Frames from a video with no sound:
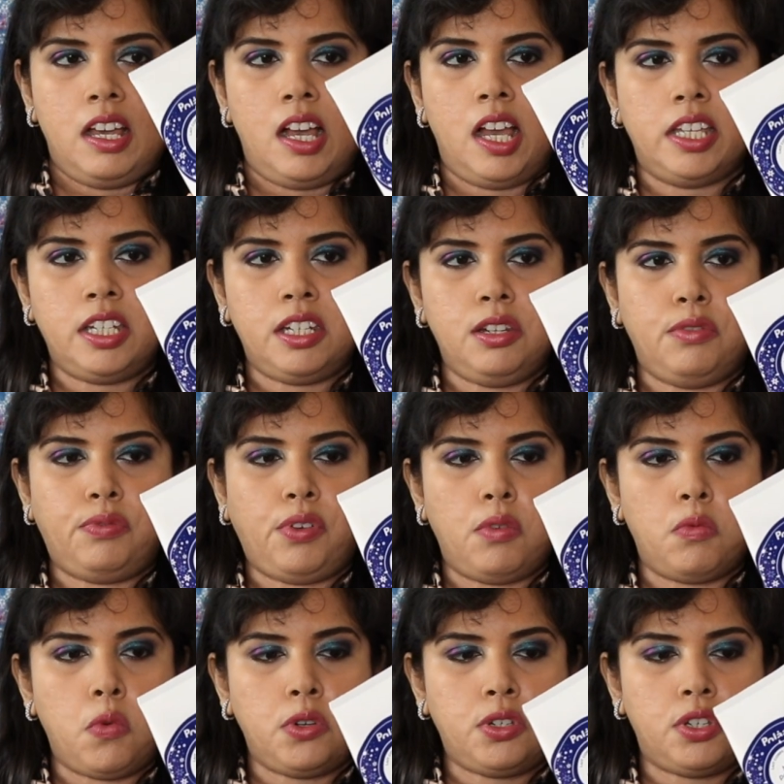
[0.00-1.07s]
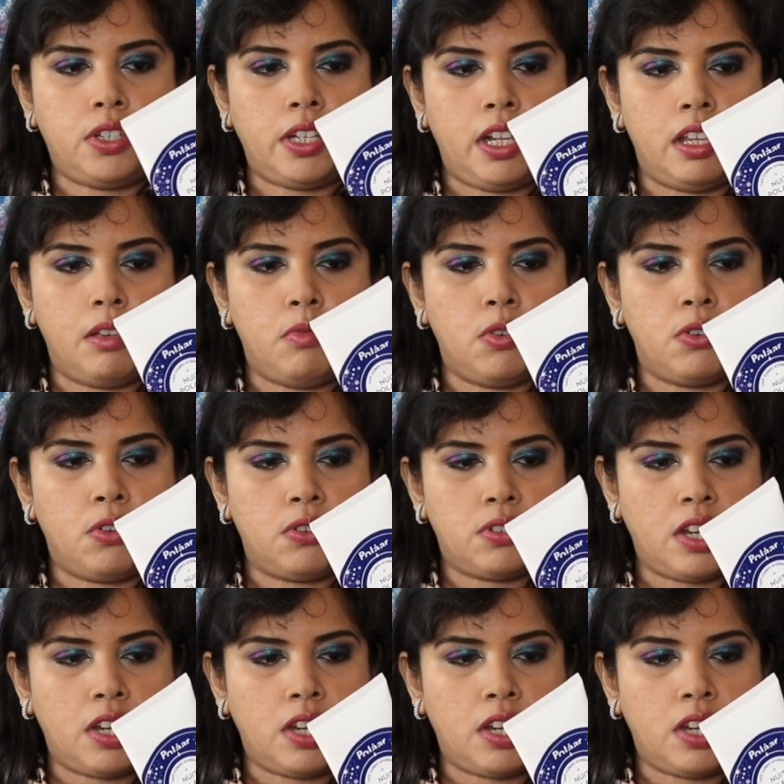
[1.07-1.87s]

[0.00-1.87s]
I don't know if I want to tell them or not.